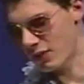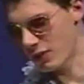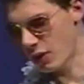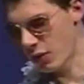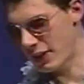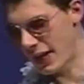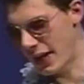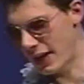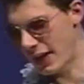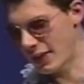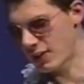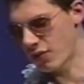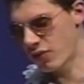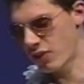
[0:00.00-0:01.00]
is located
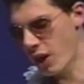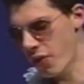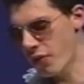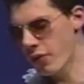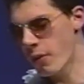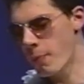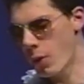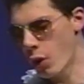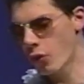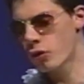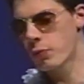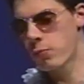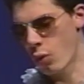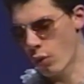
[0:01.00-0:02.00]
at the
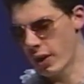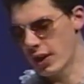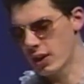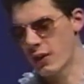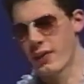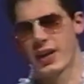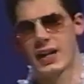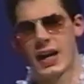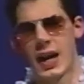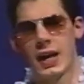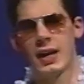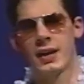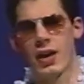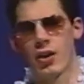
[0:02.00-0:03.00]
southernmost point of the
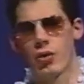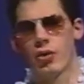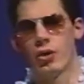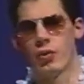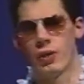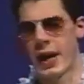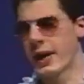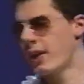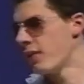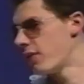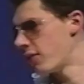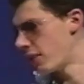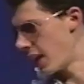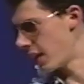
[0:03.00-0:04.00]
continental
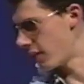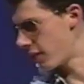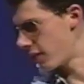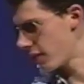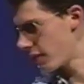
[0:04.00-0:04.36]
United States.